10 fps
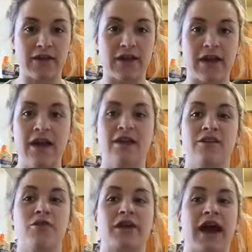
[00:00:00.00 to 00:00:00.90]
Like
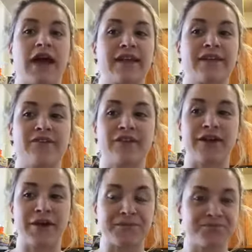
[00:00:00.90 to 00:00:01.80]
you can ask for
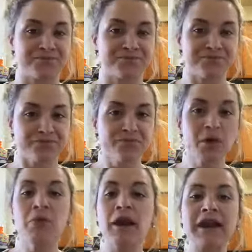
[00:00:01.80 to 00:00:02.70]
the
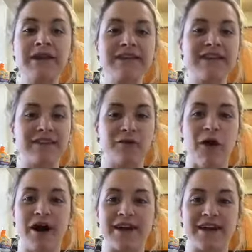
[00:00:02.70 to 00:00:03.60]
lettuce, the guac,